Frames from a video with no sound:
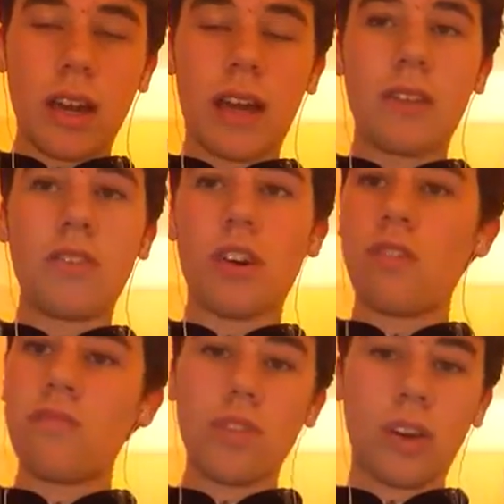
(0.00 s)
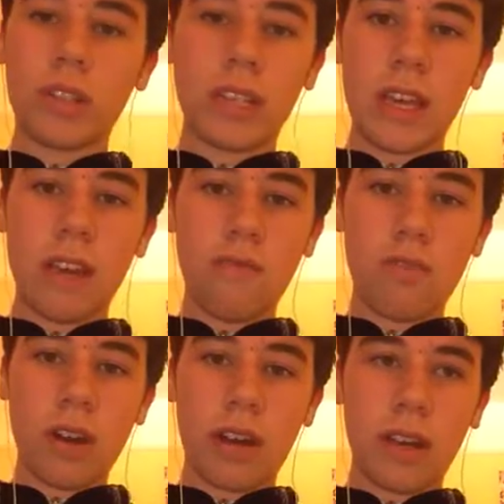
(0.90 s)
And no naughty
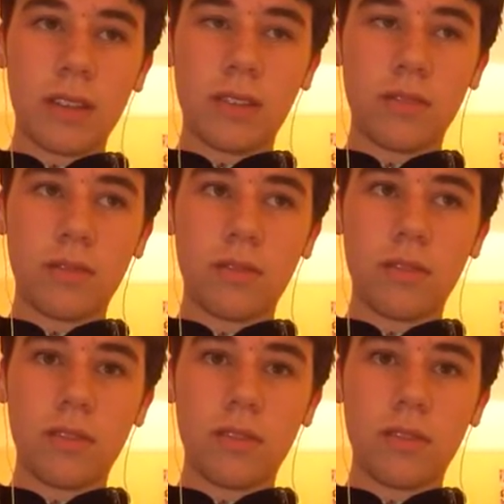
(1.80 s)
words or